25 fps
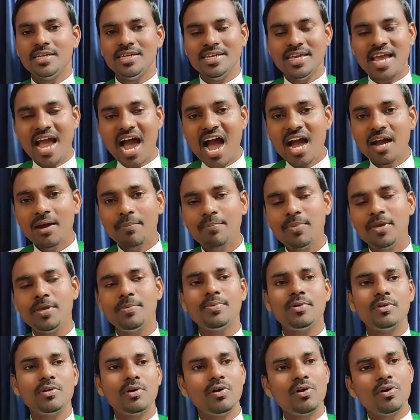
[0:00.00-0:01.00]
young
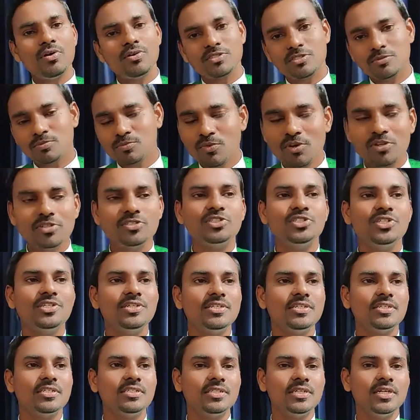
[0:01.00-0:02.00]
people or small
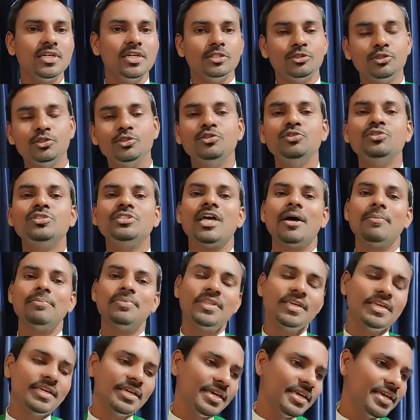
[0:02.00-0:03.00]
children to do
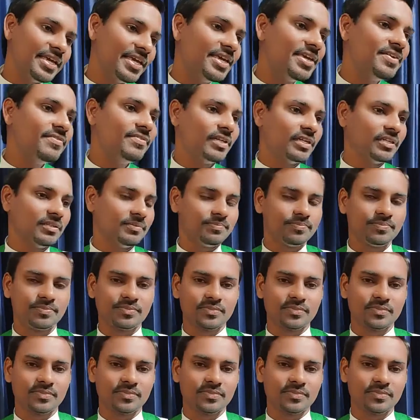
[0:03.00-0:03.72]
something evil,